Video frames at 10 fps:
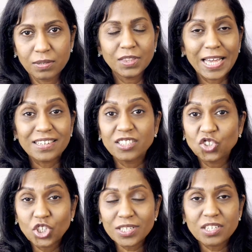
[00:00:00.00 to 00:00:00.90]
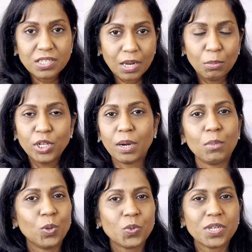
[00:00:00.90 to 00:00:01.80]
That just double the
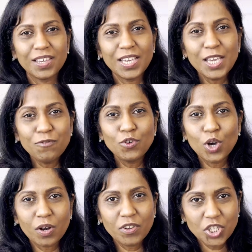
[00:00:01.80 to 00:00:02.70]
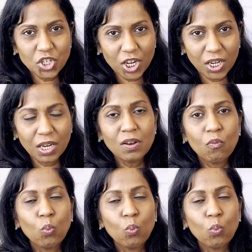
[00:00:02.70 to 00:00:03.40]
amount. If you are a vegetarian,